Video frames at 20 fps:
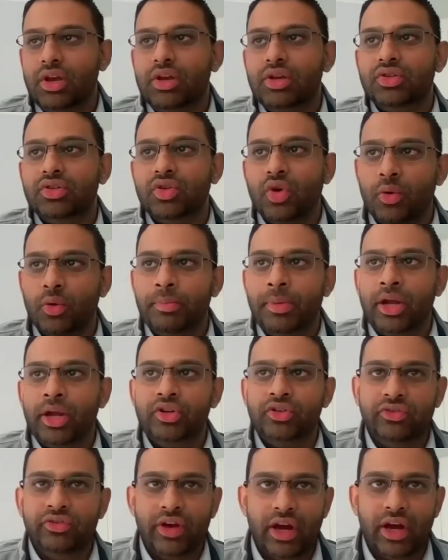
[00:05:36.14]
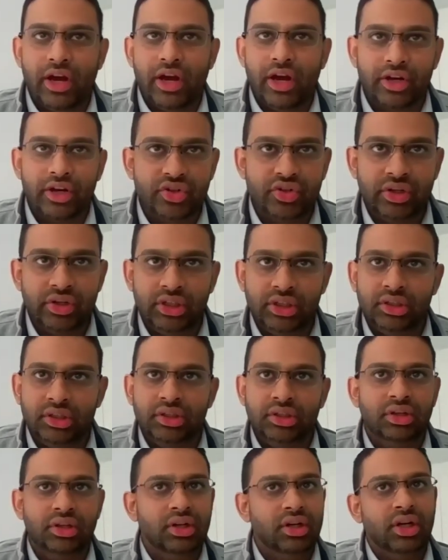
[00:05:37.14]
So manufacturing,
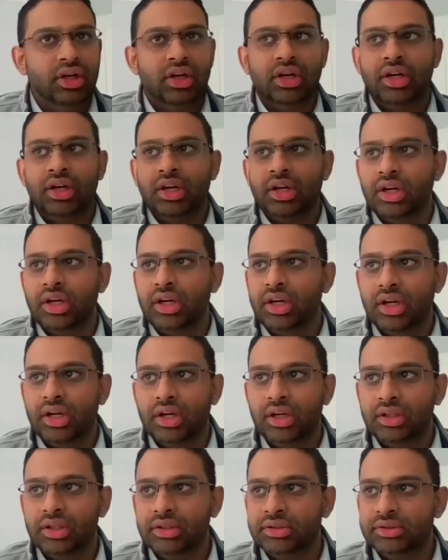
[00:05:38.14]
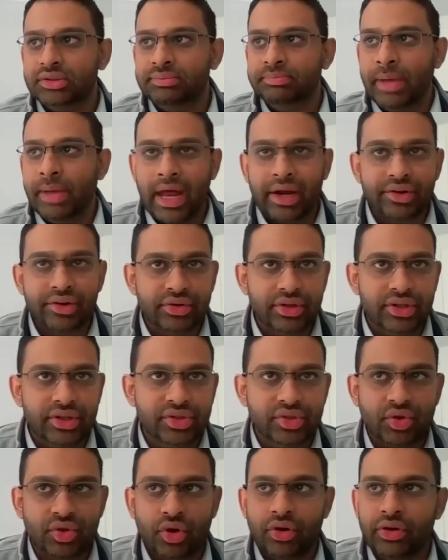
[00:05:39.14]
uh, battery
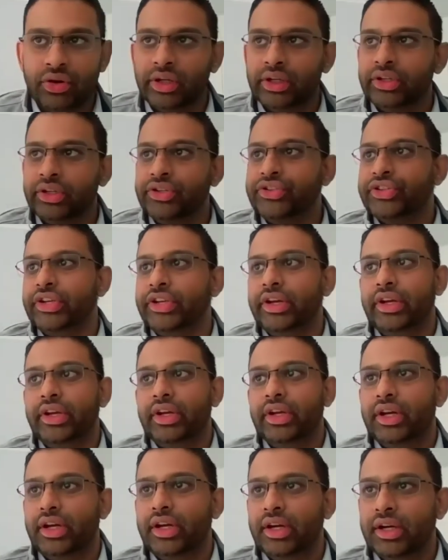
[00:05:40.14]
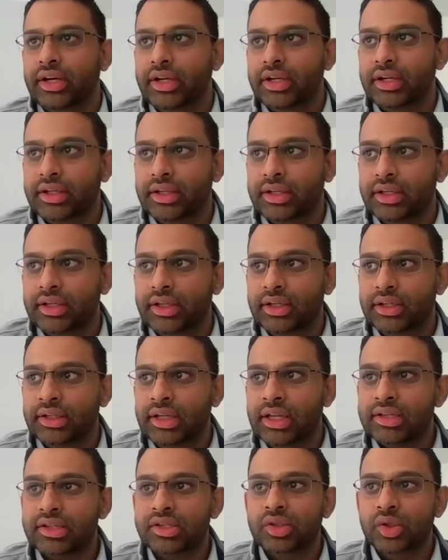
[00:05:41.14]
storage. Uh,
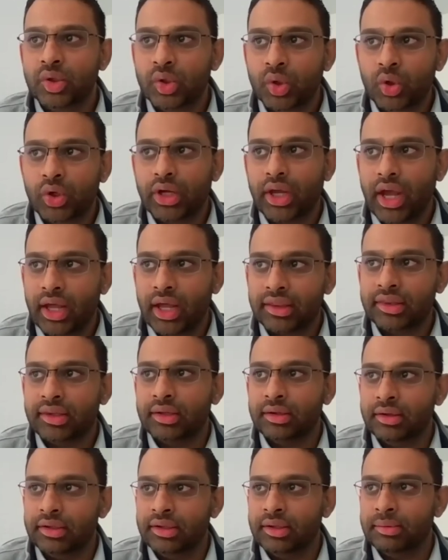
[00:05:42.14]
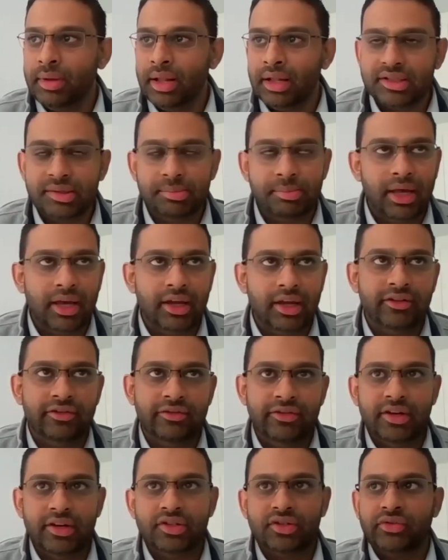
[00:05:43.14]
let's look at the, the multiplier
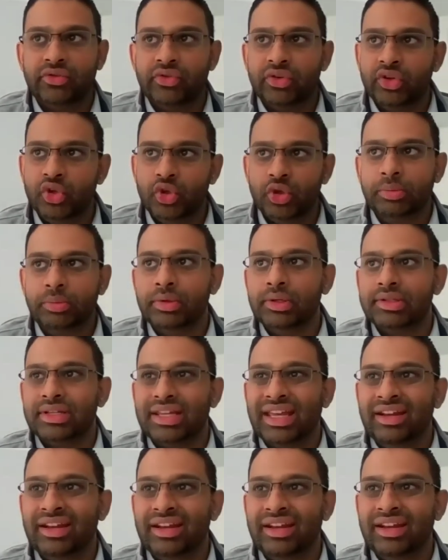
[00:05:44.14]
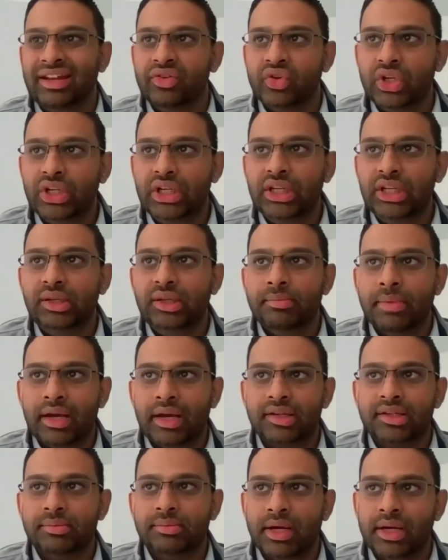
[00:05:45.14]
effects of renewables and really
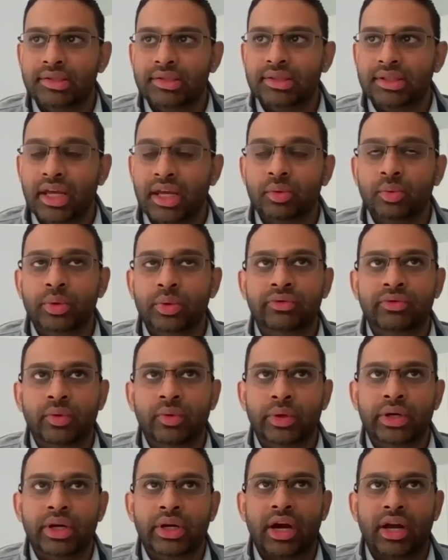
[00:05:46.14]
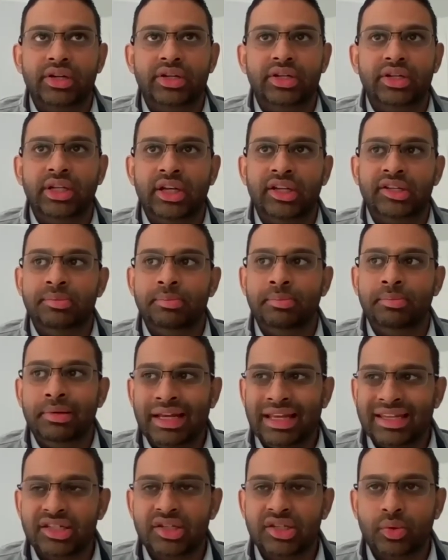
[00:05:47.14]
maximize it. And we, are a country that is
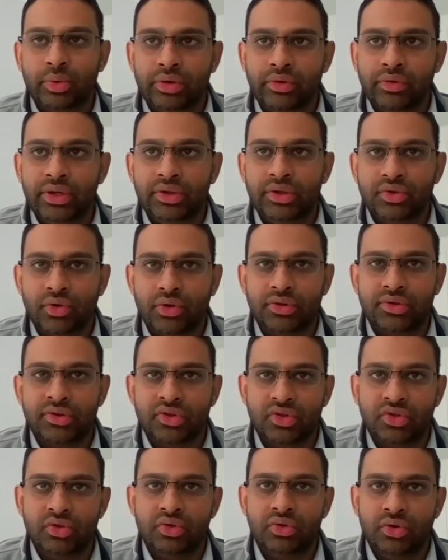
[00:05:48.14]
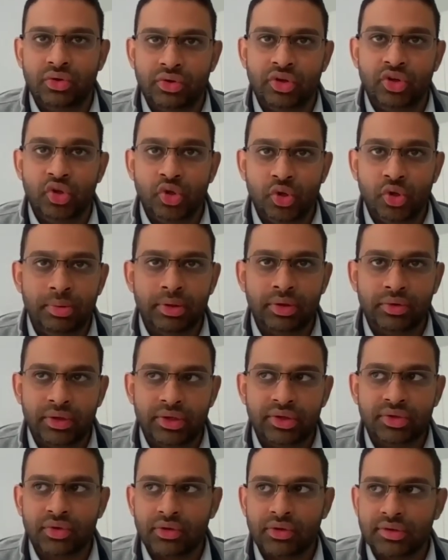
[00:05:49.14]
blessed with resources renewable
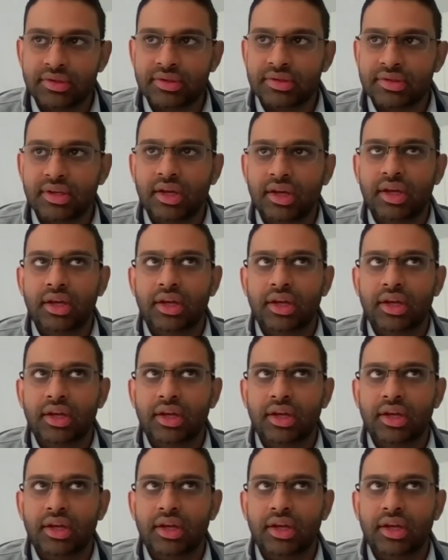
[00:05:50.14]
resources.